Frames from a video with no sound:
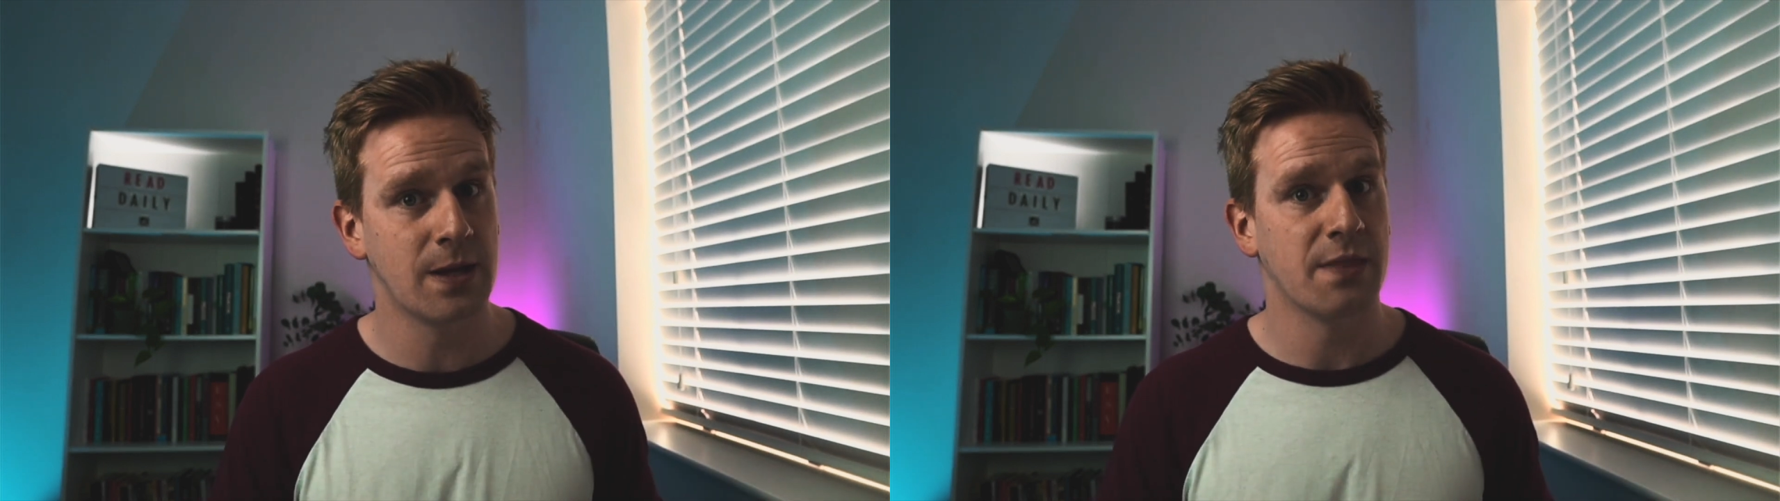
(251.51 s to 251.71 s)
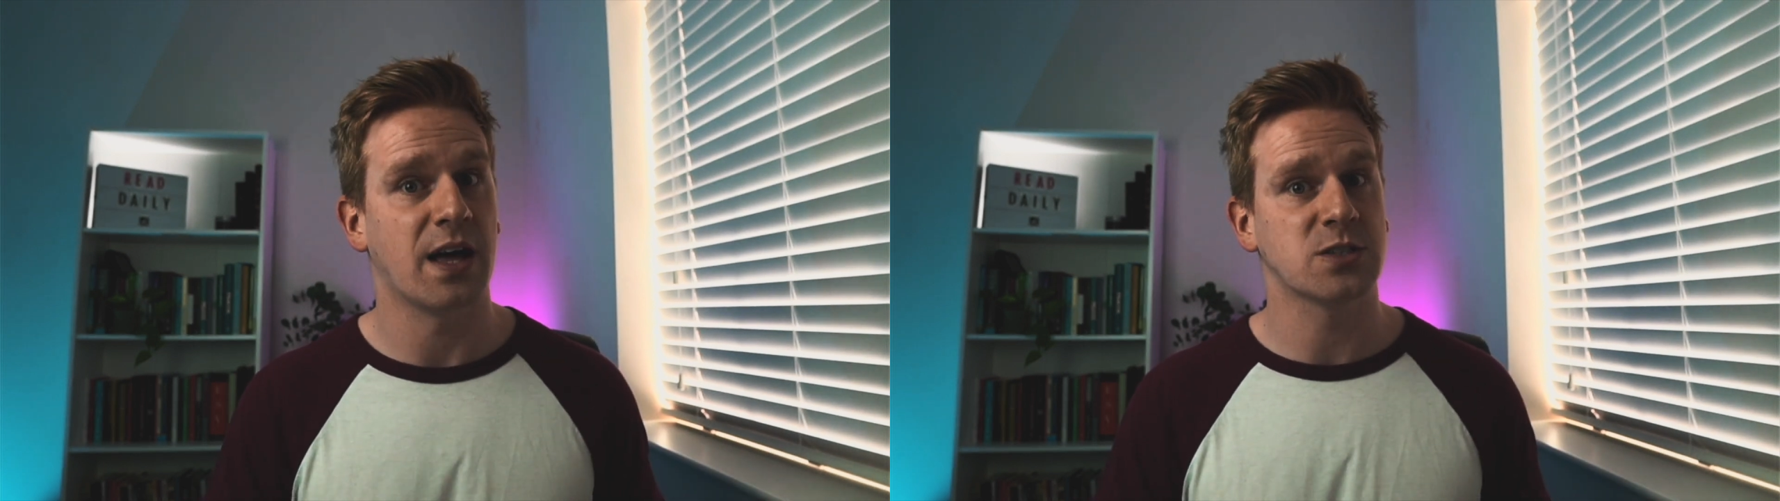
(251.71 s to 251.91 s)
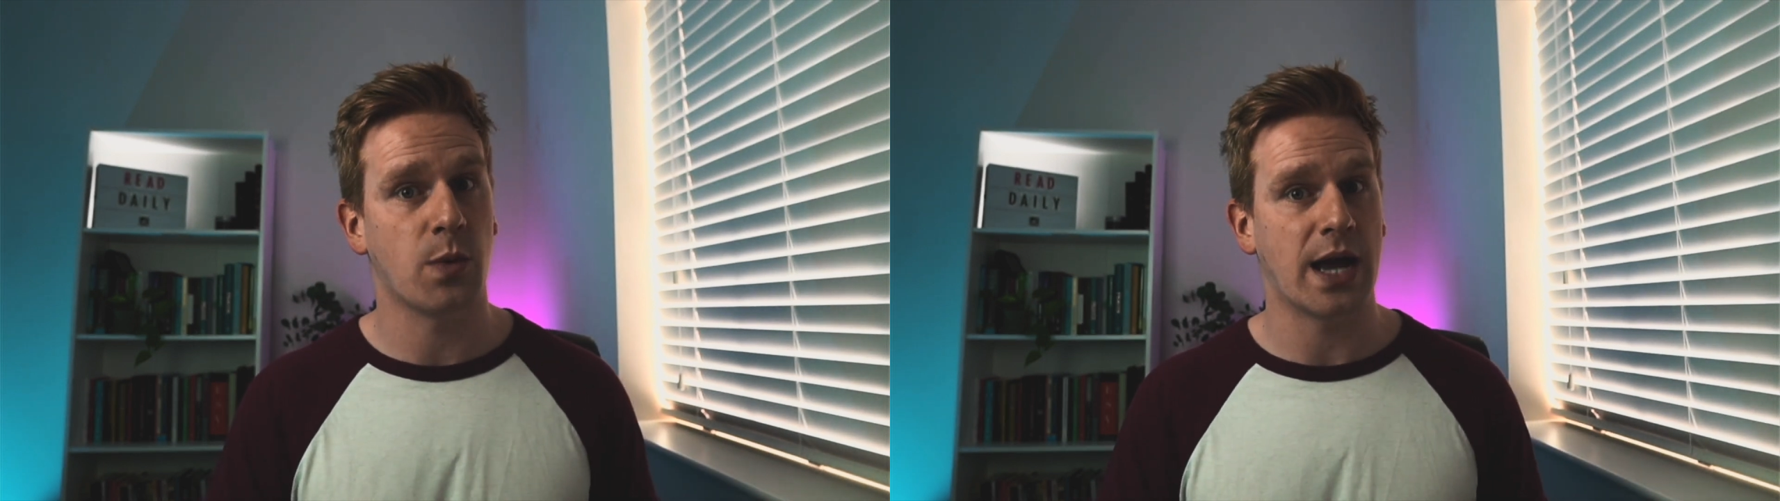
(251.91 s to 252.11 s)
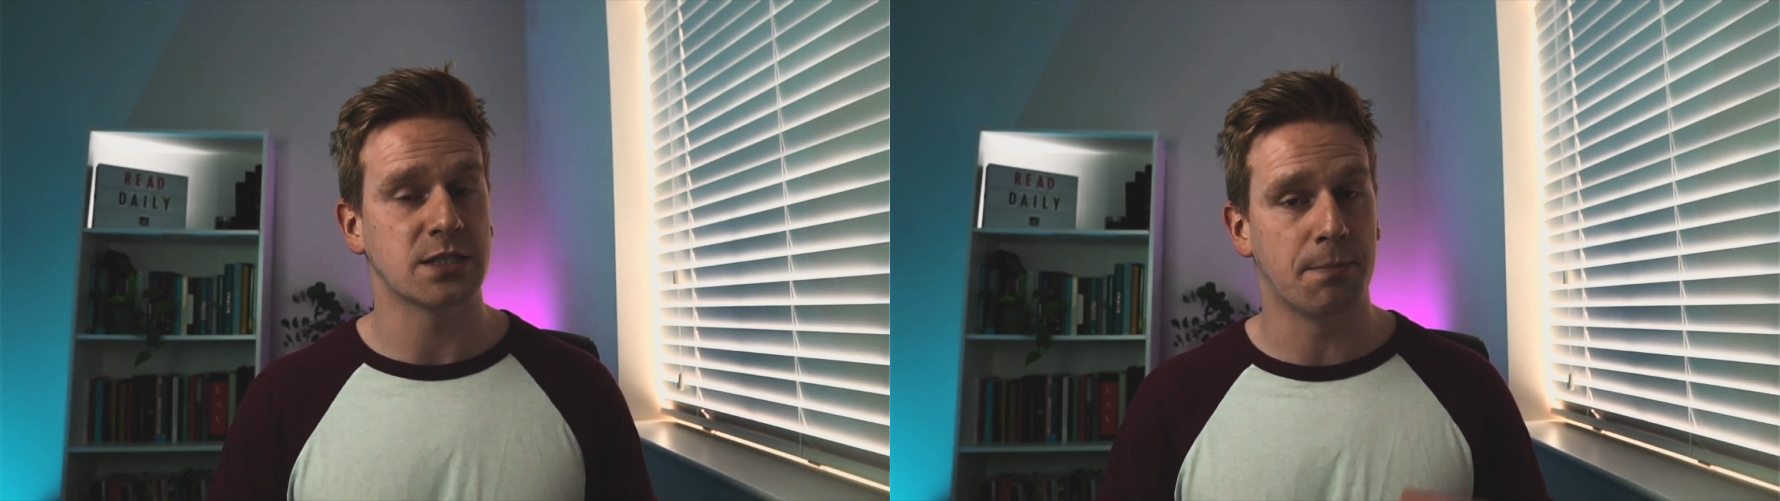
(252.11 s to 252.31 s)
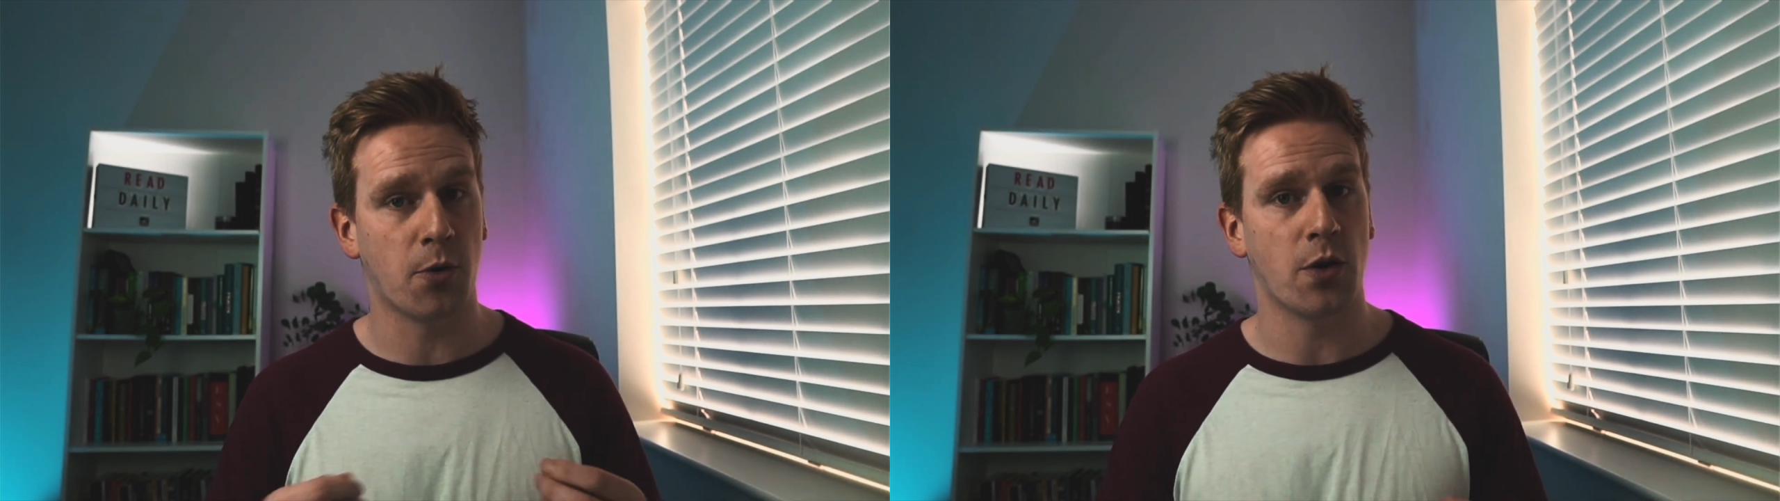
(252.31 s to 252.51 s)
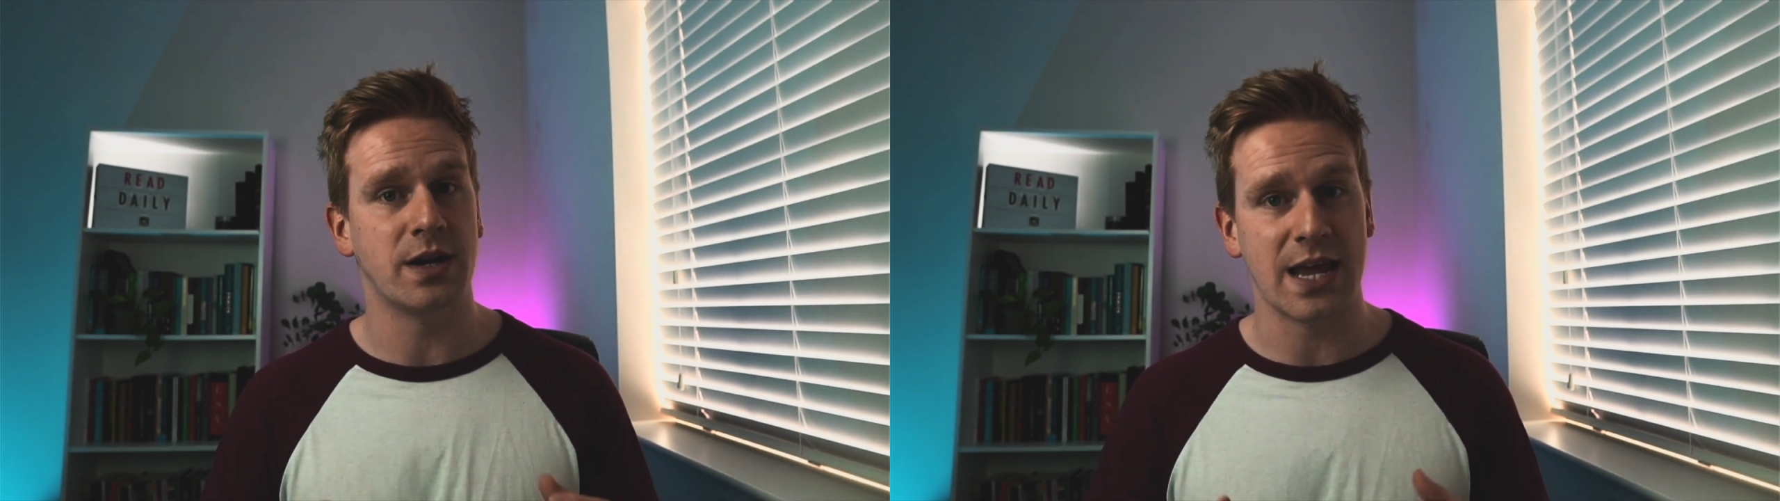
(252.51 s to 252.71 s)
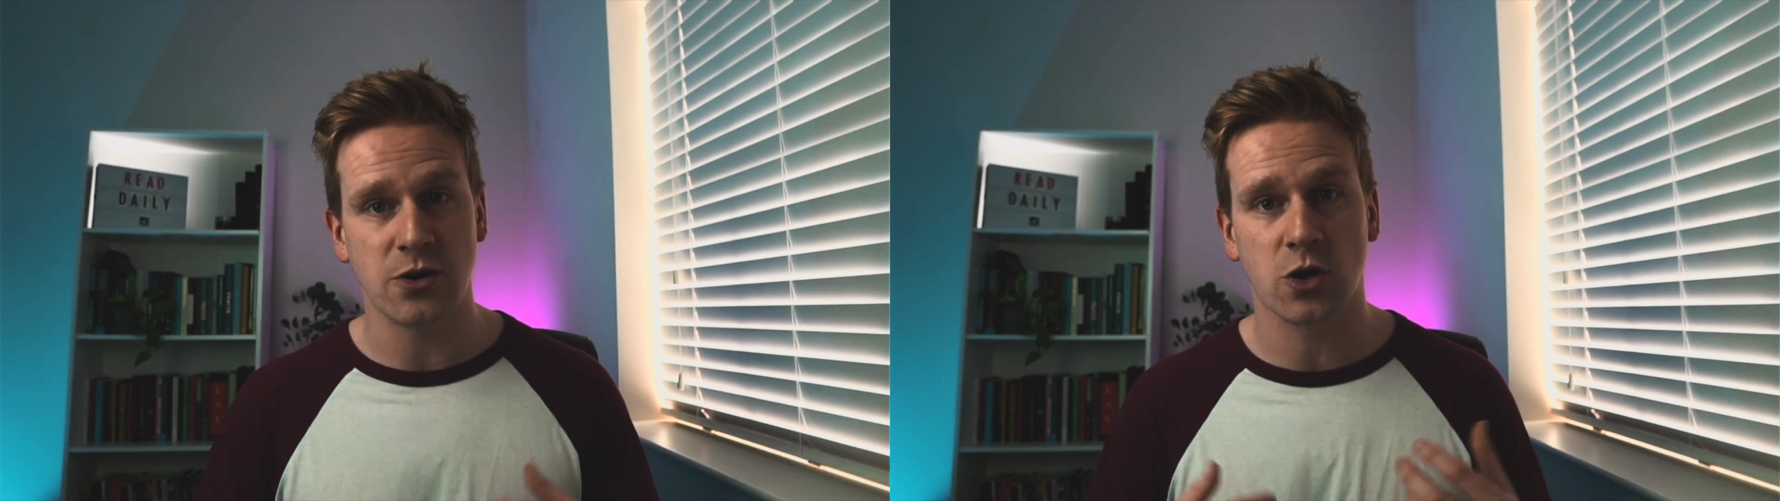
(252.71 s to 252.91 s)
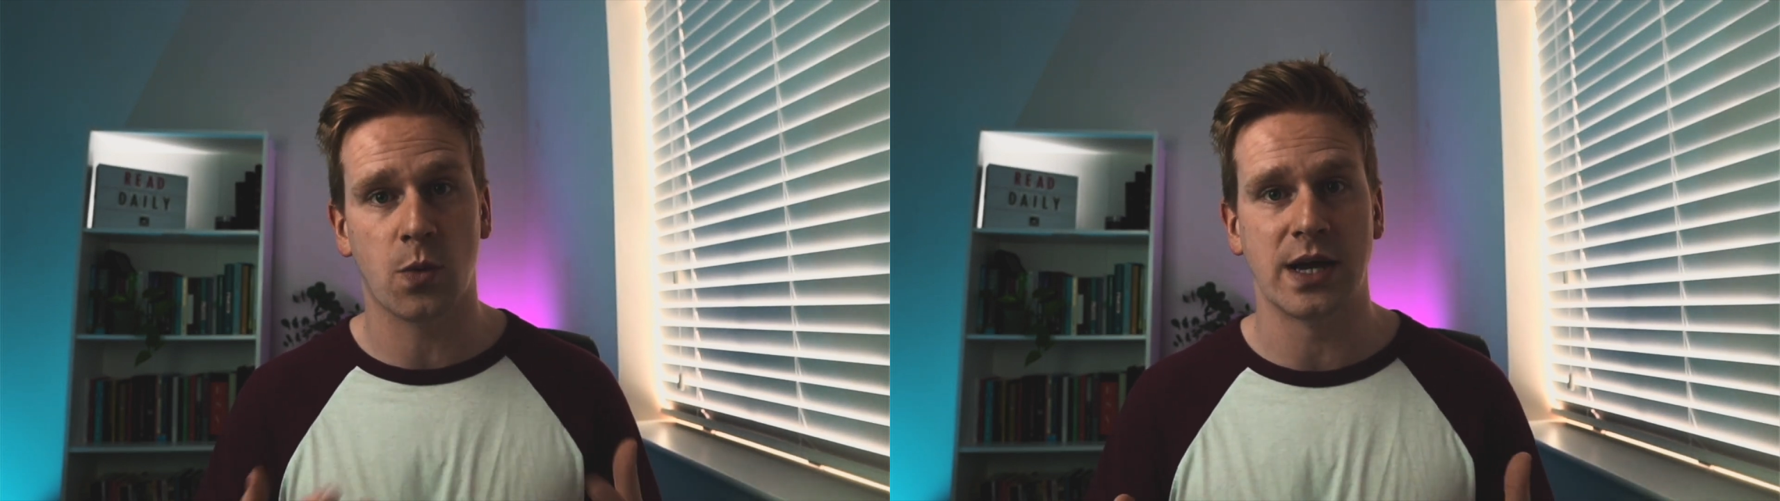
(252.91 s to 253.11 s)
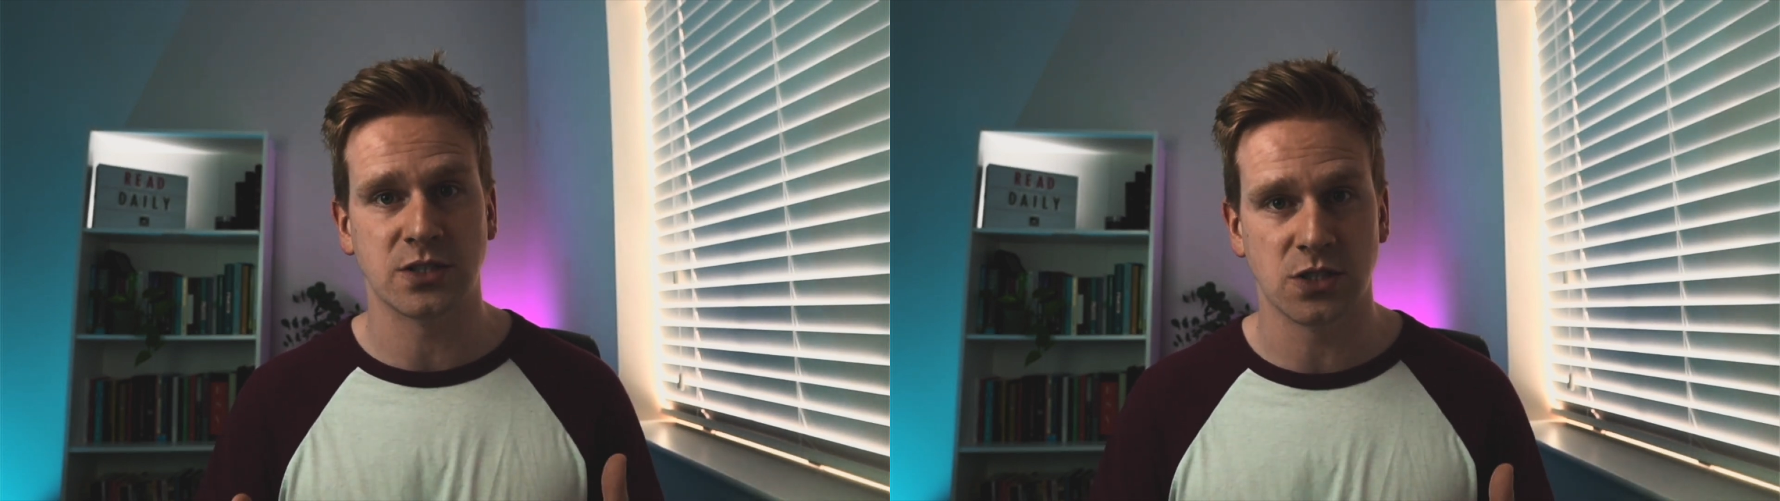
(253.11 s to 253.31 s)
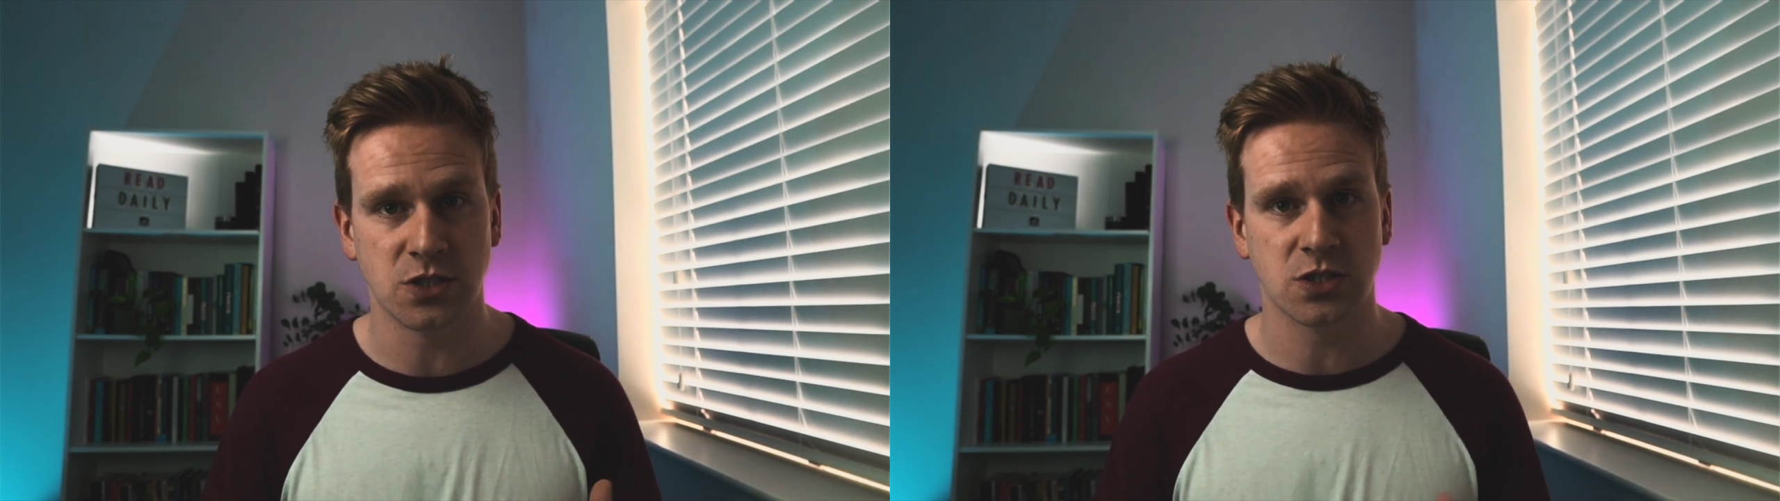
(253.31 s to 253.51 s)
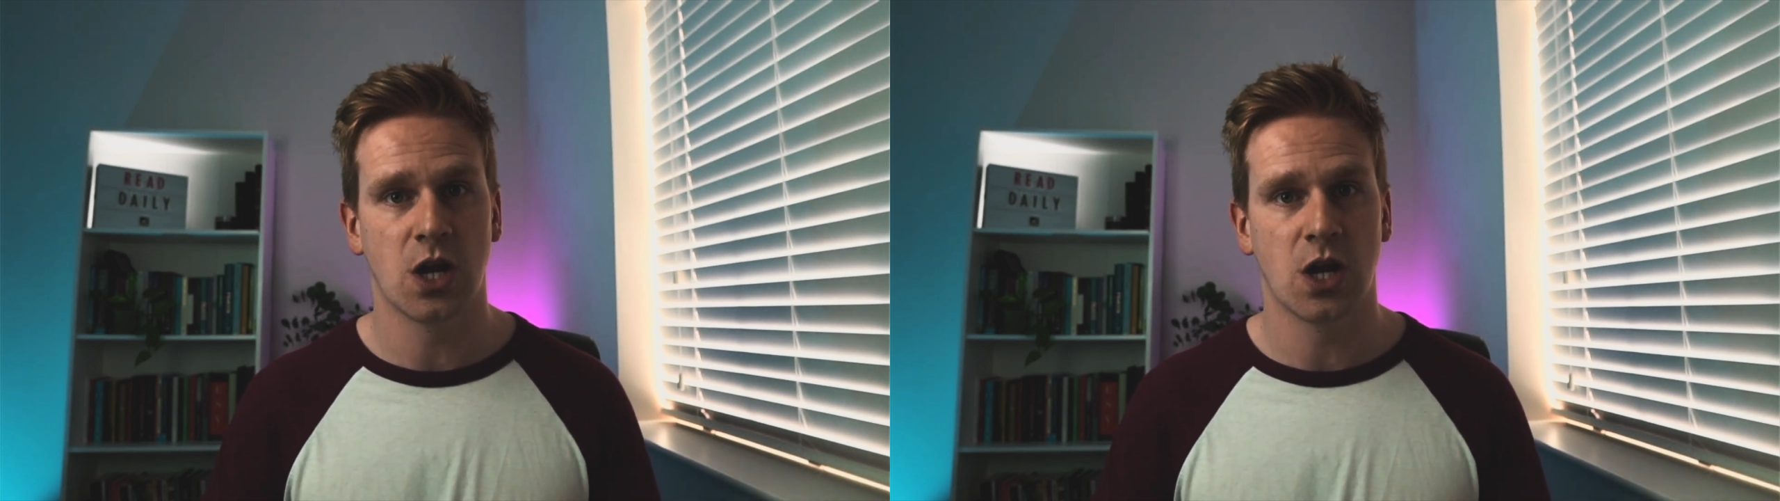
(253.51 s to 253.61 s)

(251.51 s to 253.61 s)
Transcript: That's why it's important in your questions